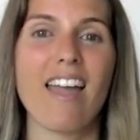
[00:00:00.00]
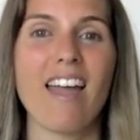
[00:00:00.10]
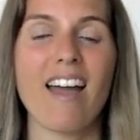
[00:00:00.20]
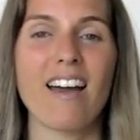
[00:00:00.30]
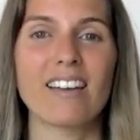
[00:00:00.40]

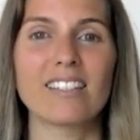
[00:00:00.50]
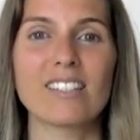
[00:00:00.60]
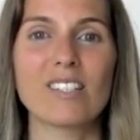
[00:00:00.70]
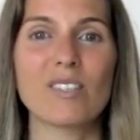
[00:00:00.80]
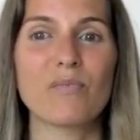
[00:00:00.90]

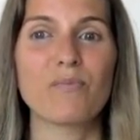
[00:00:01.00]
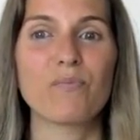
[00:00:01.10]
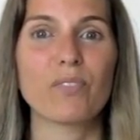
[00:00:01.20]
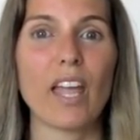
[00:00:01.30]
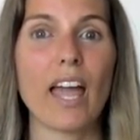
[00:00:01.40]
and
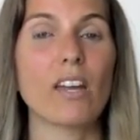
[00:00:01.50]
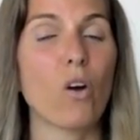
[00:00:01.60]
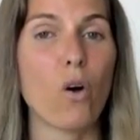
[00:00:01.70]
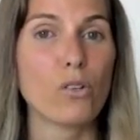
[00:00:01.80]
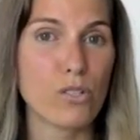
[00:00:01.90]

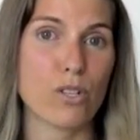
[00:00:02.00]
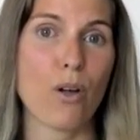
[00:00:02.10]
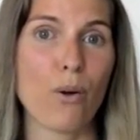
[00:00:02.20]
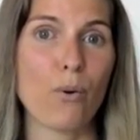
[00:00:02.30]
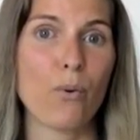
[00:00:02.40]

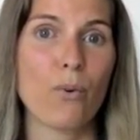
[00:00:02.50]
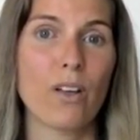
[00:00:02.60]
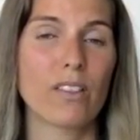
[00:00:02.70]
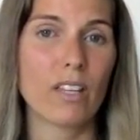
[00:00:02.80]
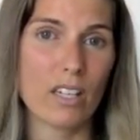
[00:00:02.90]
also
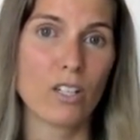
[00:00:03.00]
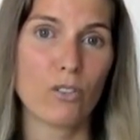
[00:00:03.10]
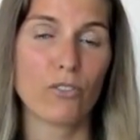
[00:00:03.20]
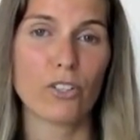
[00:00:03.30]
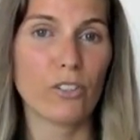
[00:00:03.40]
thank
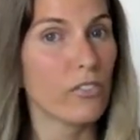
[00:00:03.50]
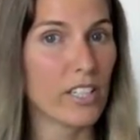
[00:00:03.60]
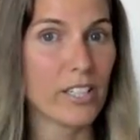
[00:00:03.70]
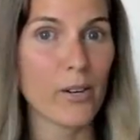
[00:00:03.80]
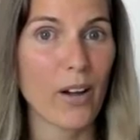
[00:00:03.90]
you for your
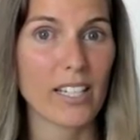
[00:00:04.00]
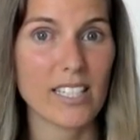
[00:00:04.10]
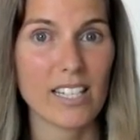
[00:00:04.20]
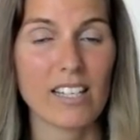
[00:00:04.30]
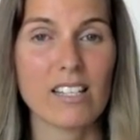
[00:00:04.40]
video
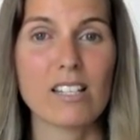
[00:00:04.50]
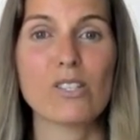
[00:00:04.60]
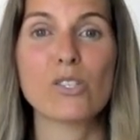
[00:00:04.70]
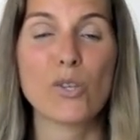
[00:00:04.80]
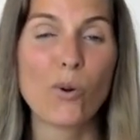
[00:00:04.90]
ideas.
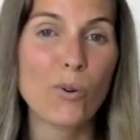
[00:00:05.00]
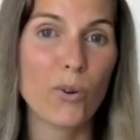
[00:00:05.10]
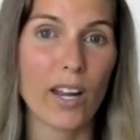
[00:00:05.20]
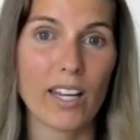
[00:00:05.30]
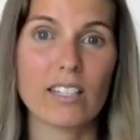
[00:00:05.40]
It's so
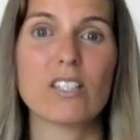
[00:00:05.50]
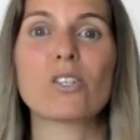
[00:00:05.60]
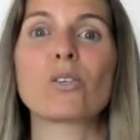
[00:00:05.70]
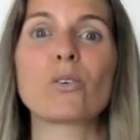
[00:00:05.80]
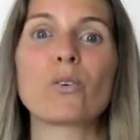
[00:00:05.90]
great
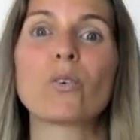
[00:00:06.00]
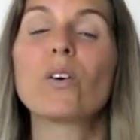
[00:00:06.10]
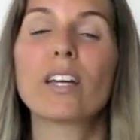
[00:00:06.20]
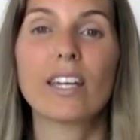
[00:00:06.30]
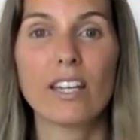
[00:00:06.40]

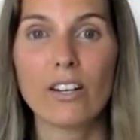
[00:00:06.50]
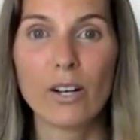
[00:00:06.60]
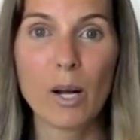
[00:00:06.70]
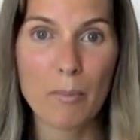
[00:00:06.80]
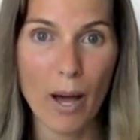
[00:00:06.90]
to
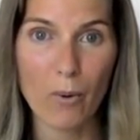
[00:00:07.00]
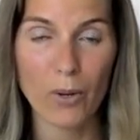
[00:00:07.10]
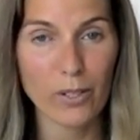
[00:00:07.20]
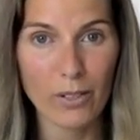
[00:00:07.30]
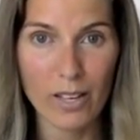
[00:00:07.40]
hear about
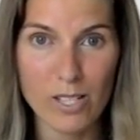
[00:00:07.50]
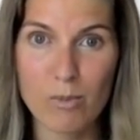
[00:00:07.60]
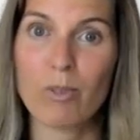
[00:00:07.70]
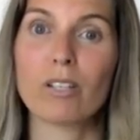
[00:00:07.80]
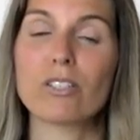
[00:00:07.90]
what you
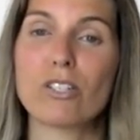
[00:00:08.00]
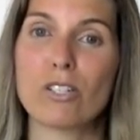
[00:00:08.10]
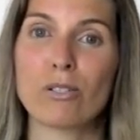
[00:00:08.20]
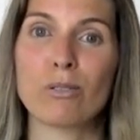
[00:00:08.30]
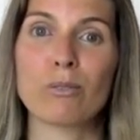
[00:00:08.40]
guys want
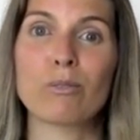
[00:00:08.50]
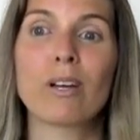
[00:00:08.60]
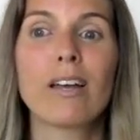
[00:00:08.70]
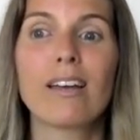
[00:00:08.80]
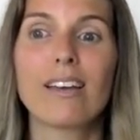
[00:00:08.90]

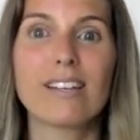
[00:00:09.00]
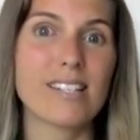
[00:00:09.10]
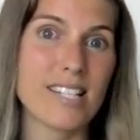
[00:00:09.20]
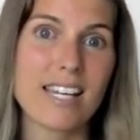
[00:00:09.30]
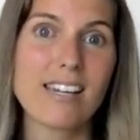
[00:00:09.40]
to
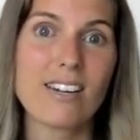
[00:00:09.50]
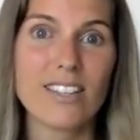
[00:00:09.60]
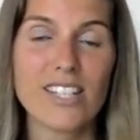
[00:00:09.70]
see